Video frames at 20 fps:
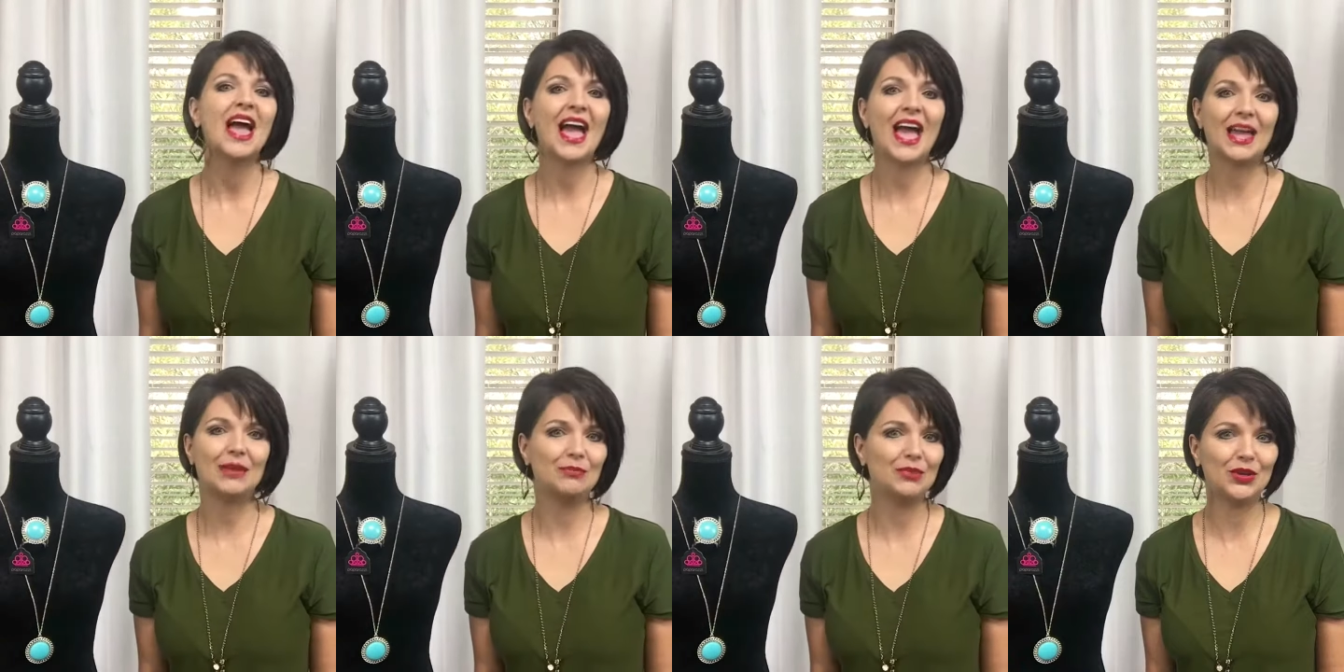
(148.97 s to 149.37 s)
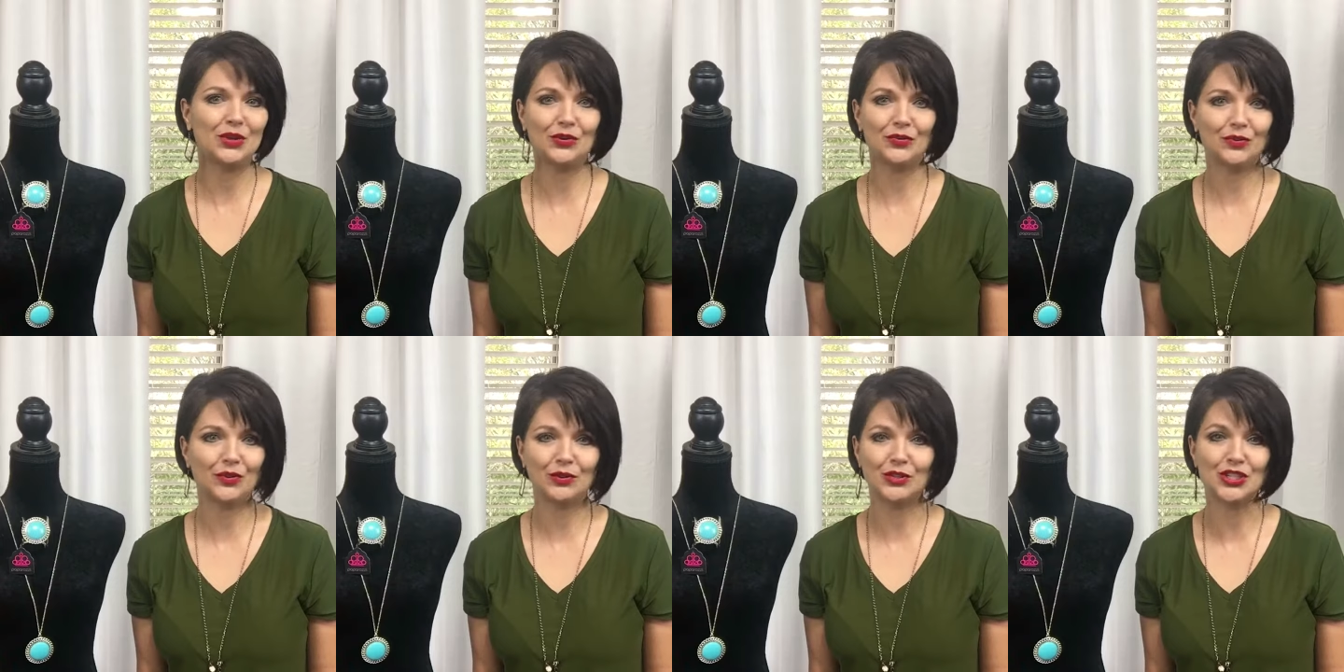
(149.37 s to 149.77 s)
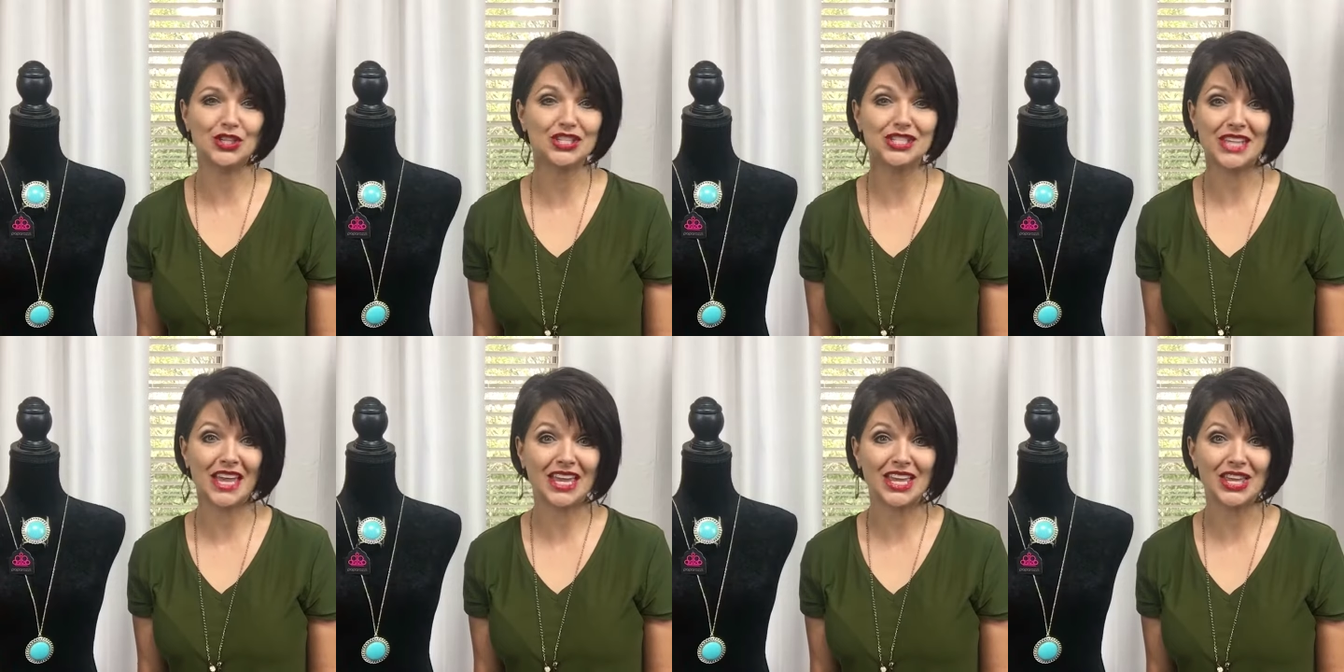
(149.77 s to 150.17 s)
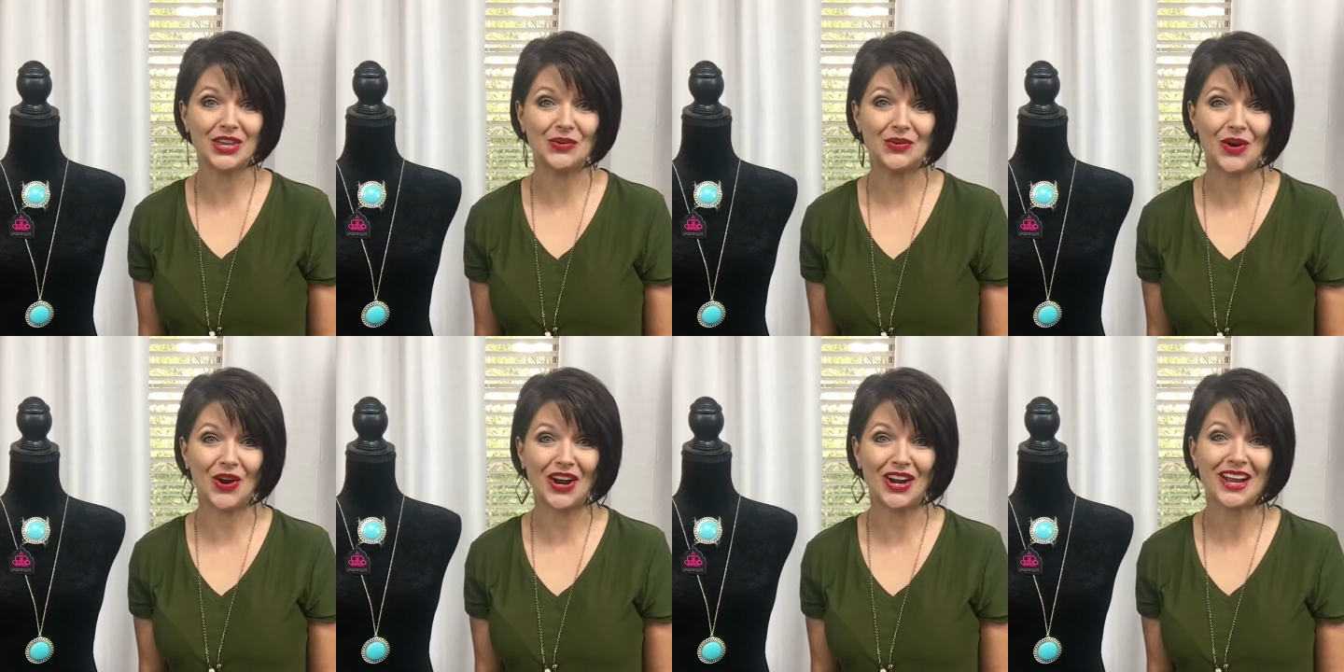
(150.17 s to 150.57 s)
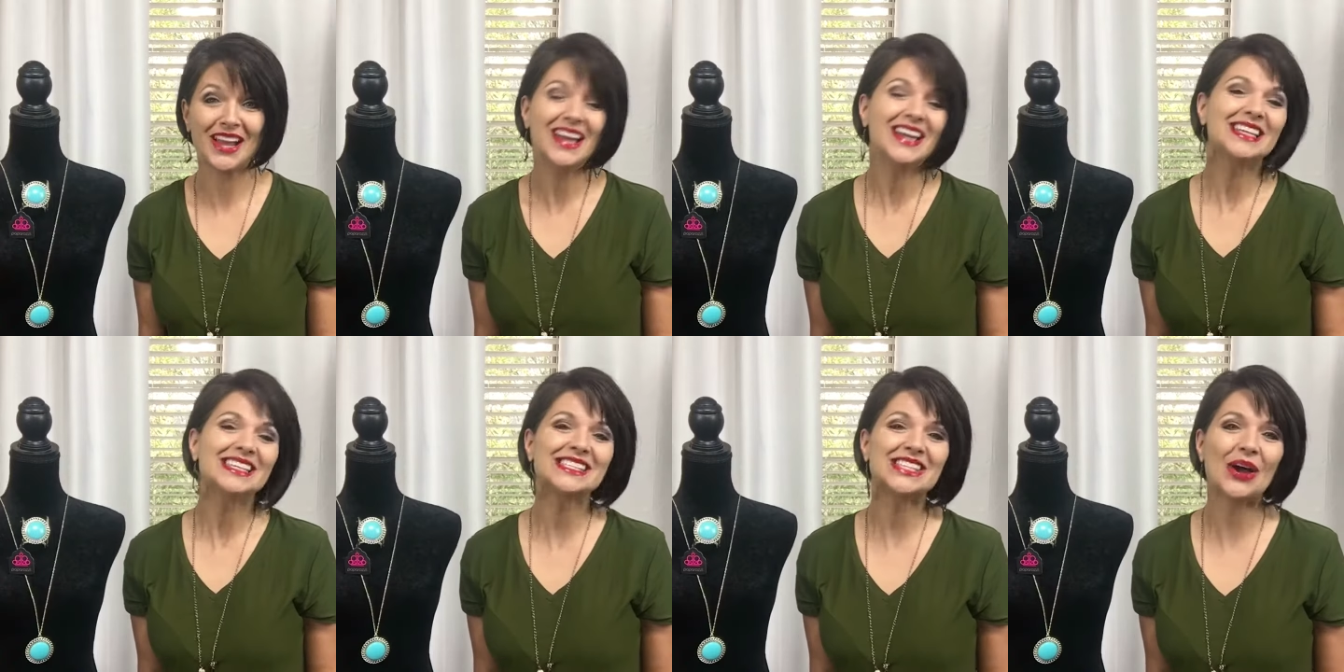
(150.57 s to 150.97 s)
and beautiful just like you are.
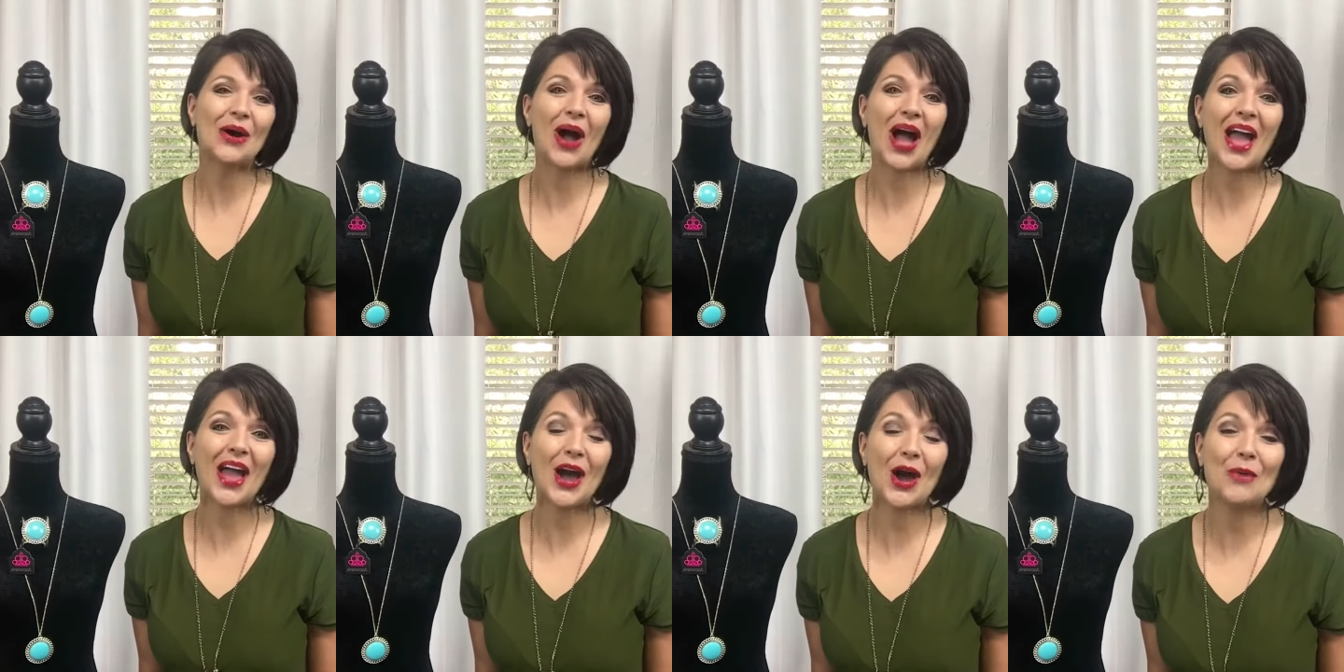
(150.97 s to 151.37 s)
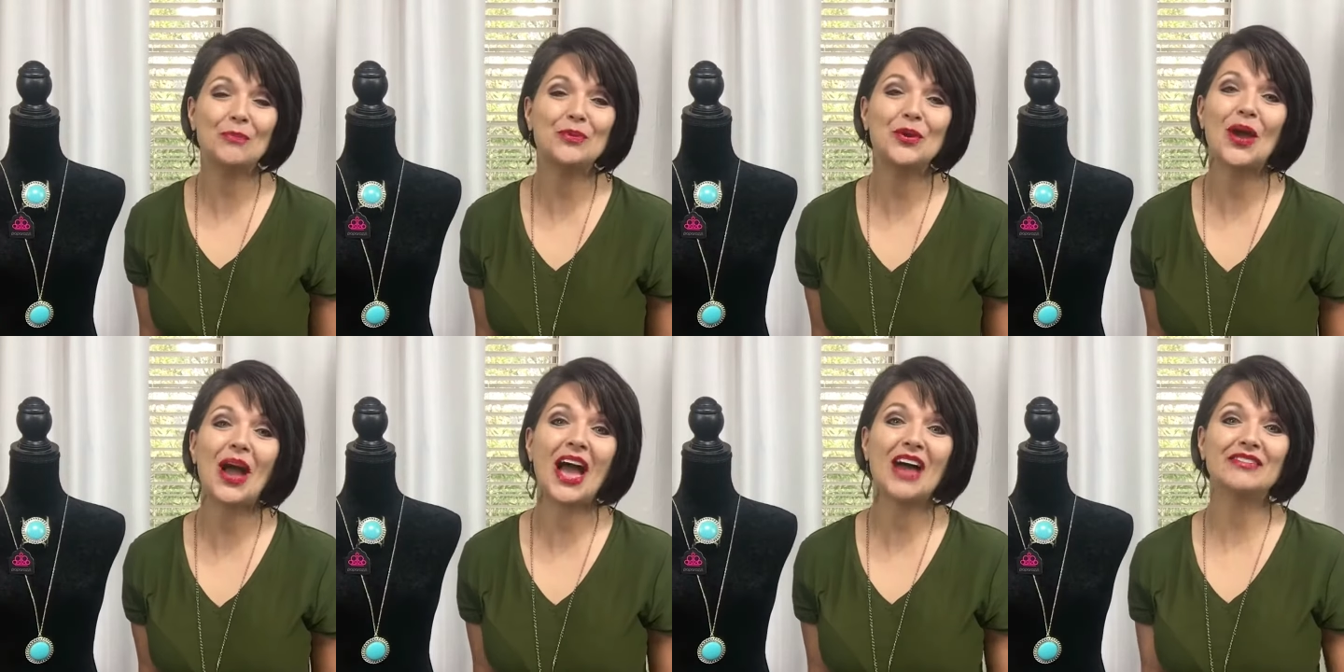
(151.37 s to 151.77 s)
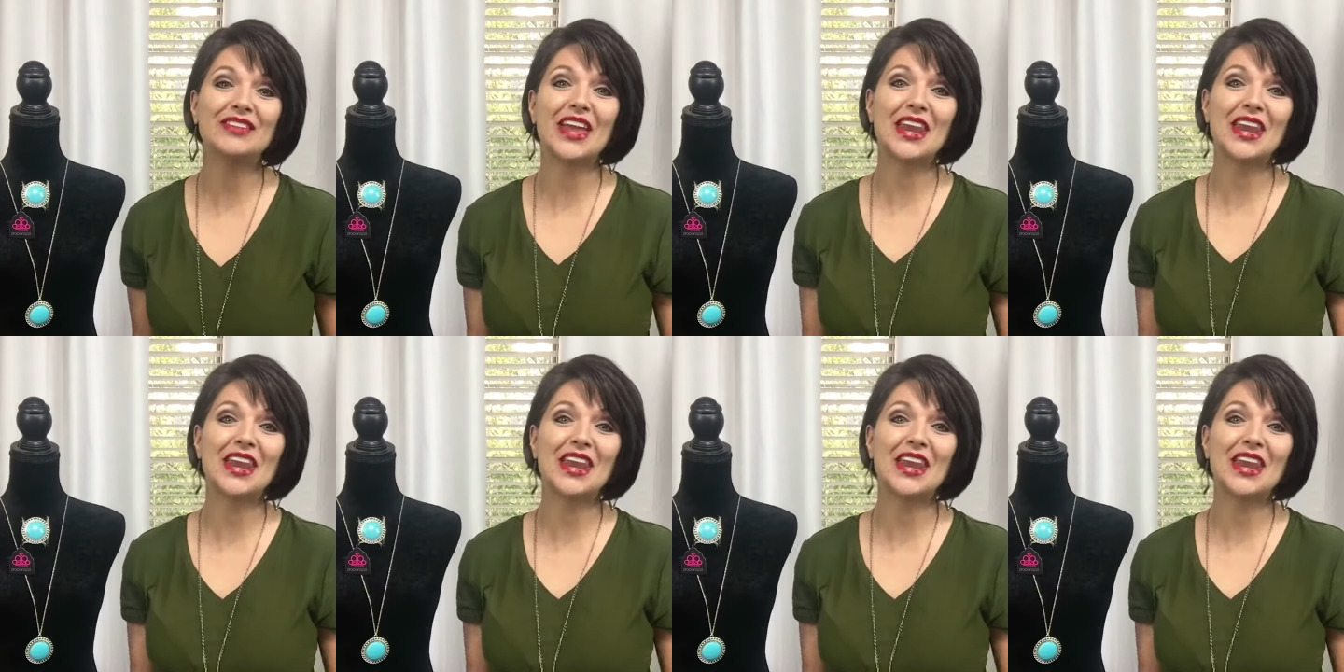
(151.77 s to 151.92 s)
So I hope you have